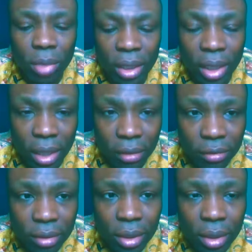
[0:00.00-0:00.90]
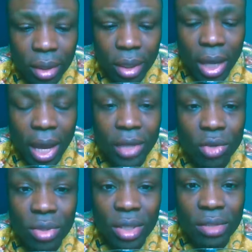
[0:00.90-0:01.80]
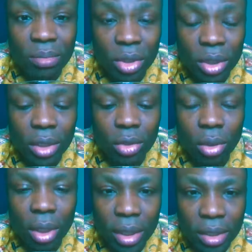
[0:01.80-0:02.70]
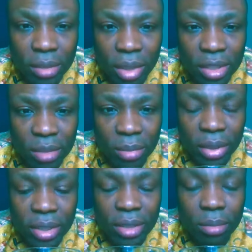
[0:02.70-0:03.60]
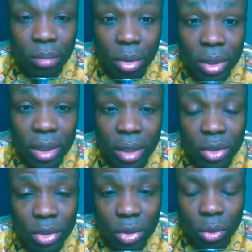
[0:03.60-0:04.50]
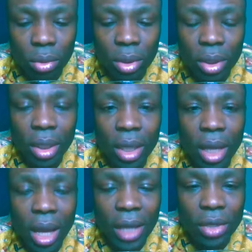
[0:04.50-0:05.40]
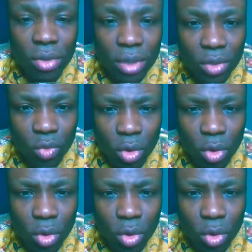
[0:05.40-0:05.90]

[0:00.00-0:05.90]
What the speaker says: my life. I use this money to cleanse my spirit, body, and soul. I use this